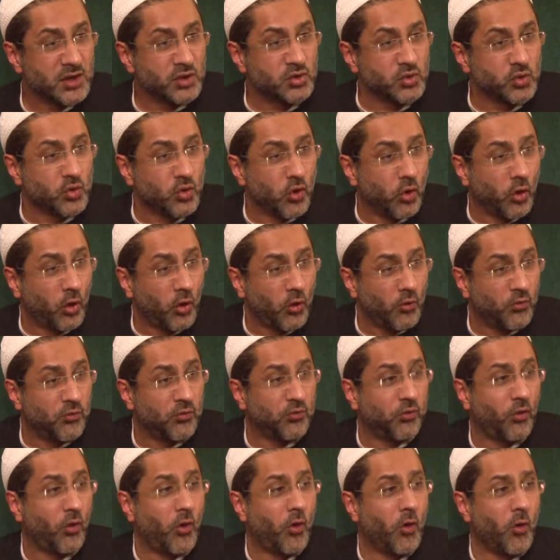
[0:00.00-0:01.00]
to go
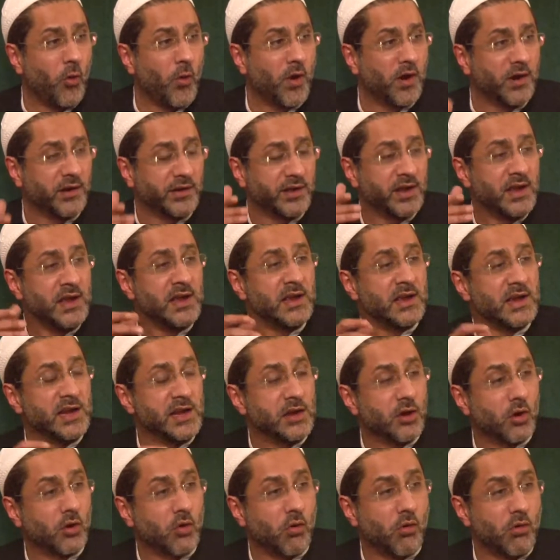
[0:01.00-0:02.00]
forward
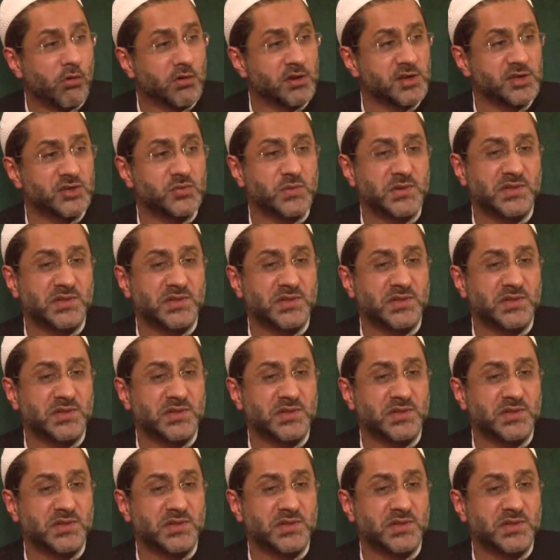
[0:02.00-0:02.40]
in accordance